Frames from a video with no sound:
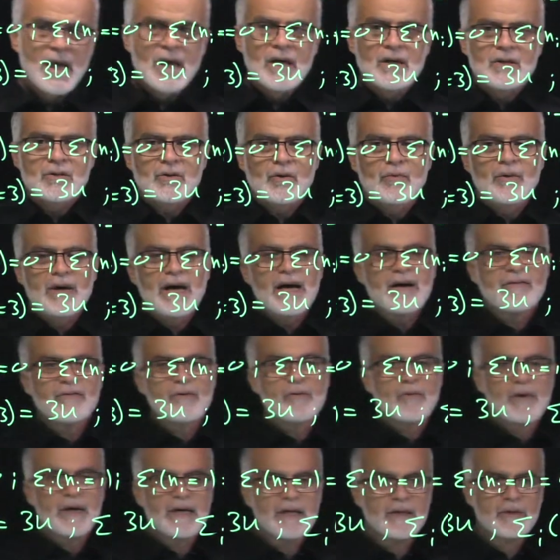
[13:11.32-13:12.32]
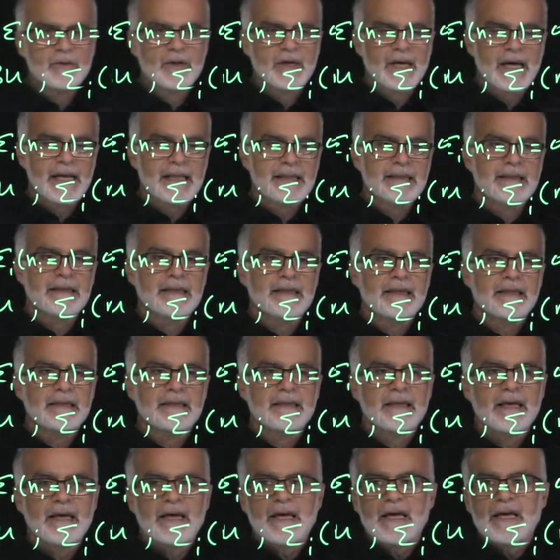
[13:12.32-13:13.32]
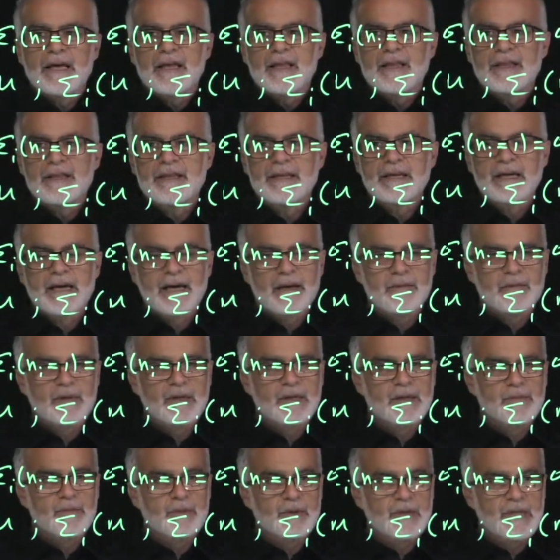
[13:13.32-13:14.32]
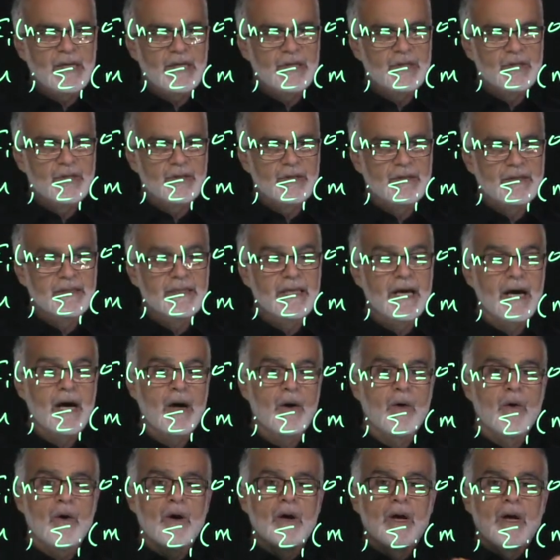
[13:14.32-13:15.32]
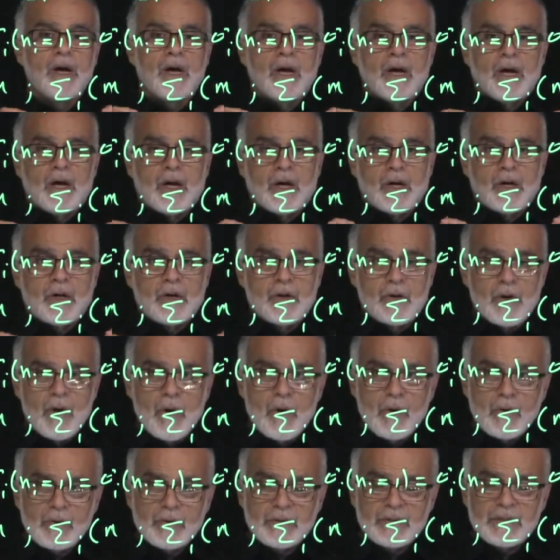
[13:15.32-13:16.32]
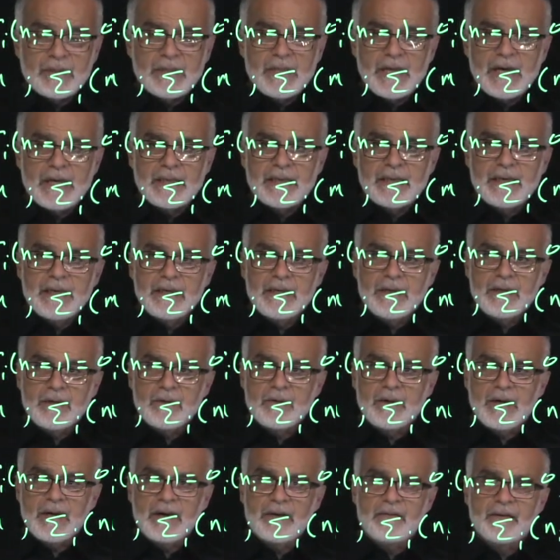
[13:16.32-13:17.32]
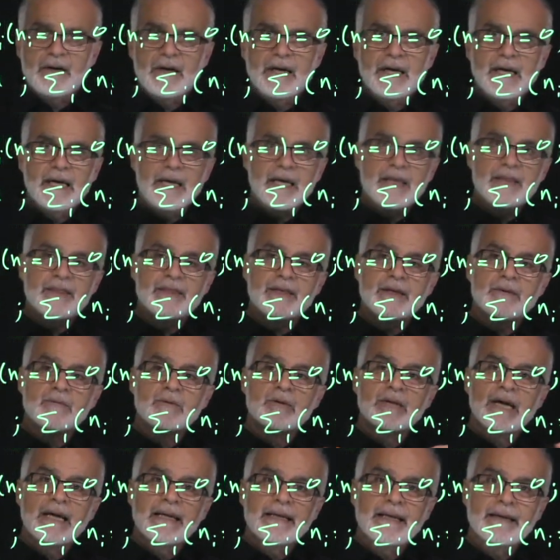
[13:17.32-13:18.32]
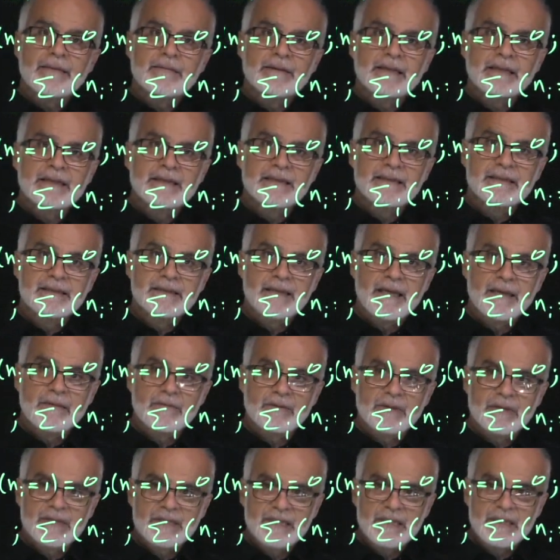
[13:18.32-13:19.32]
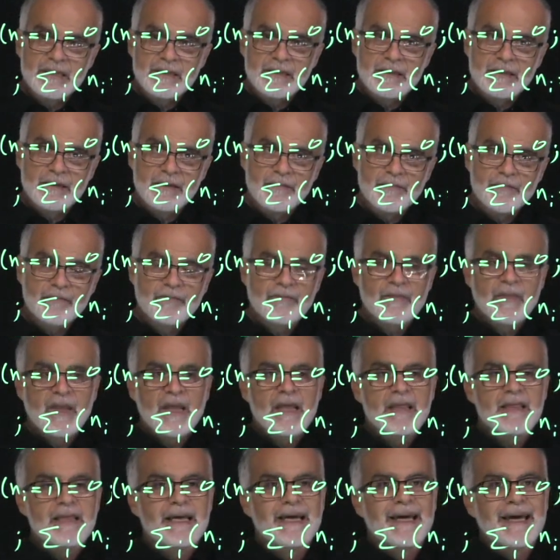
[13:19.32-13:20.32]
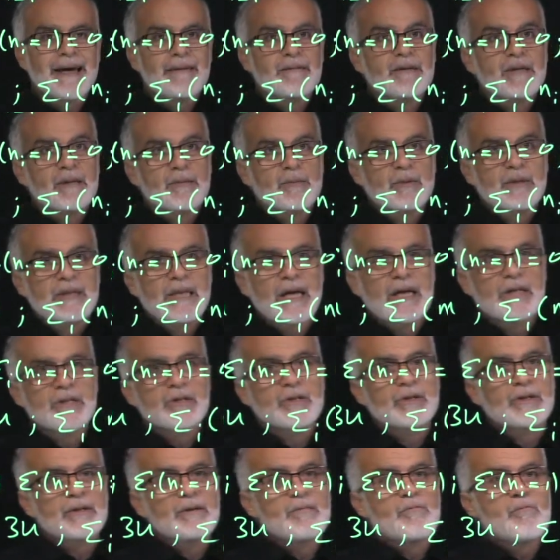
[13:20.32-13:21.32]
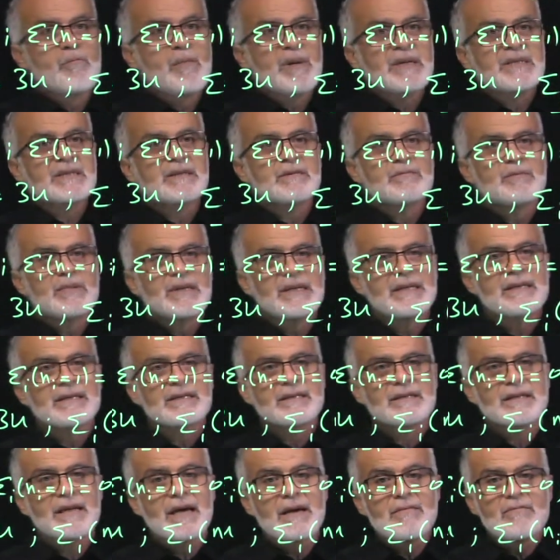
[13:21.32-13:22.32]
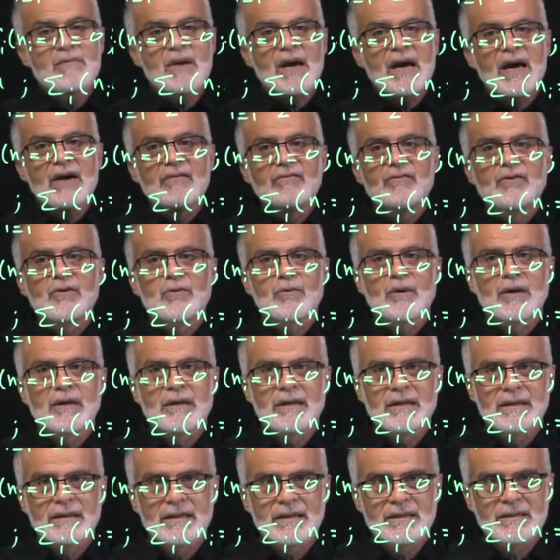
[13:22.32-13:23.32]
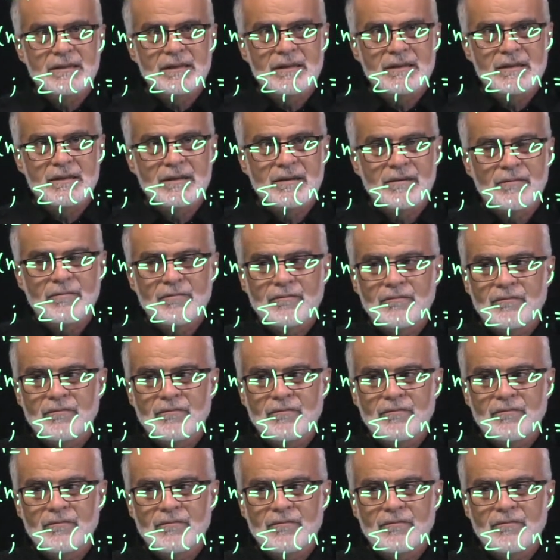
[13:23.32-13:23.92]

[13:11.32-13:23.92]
So we have a way to calculate the chemical potential. Now, note that here we have a thermodynamically stable system. The chemical potential must be the same everywhere in the system.